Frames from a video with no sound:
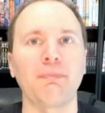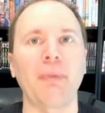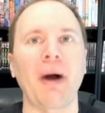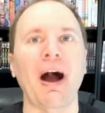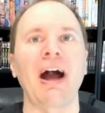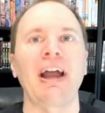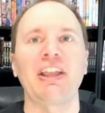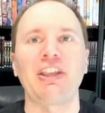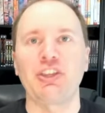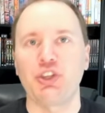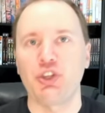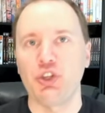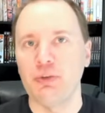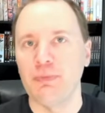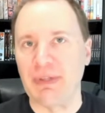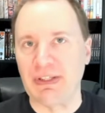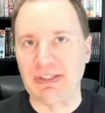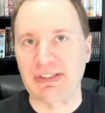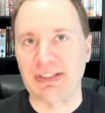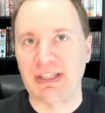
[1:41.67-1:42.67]
by
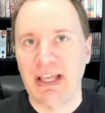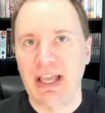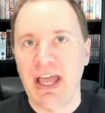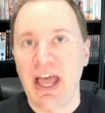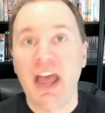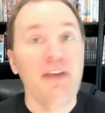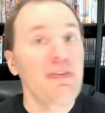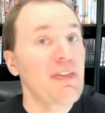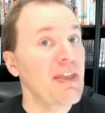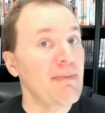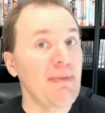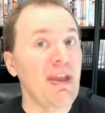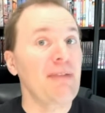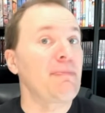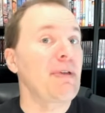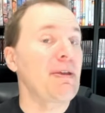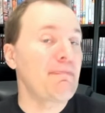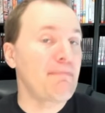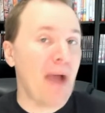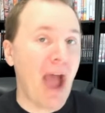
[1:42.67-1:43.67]
humans. They may
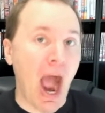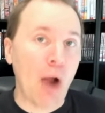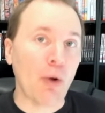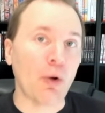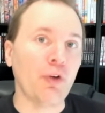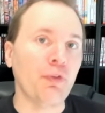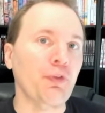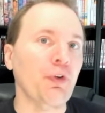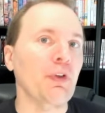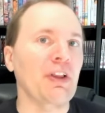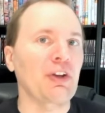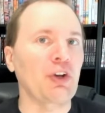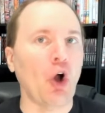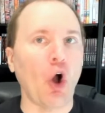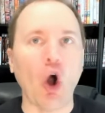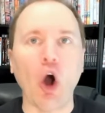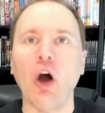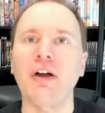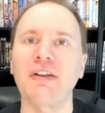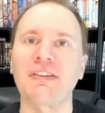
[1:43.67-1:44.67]
be powerful and
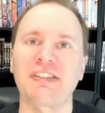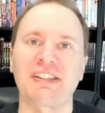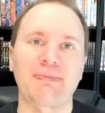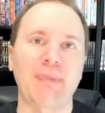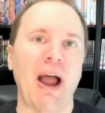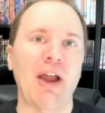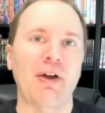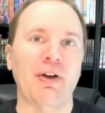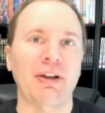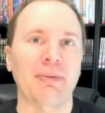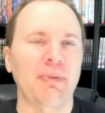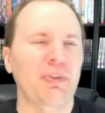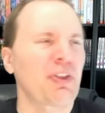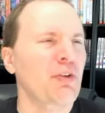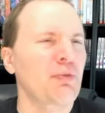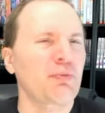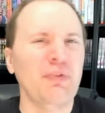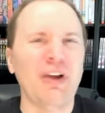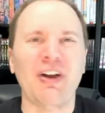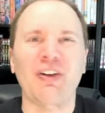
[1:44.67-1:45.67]
awe-inspiring, but they're
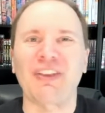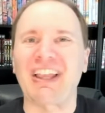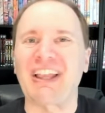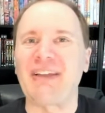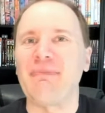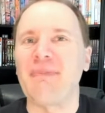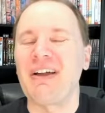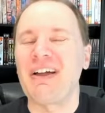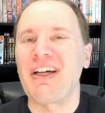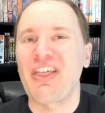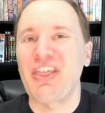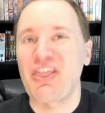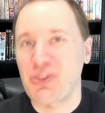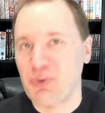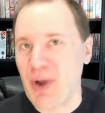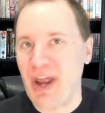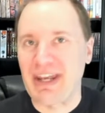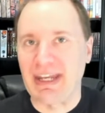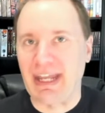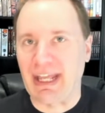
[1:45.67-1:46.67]
rarely
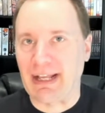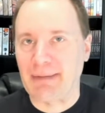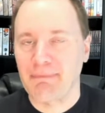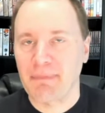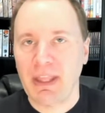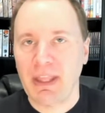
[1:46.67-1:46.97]
threatening.